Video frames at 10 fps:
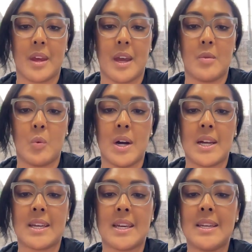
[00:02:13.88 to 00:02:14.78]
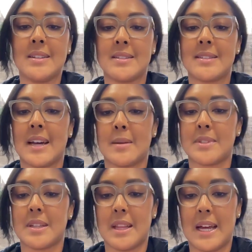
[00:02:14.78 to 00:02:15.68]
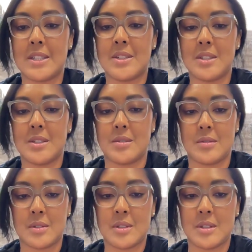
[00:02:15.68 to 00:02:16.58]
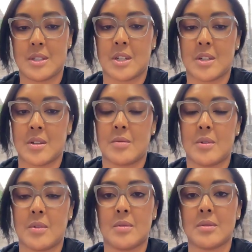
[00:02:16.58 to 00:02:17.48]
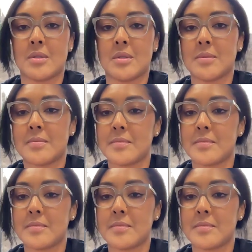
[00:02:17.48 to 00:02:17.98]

and what key steps led you to your current roles.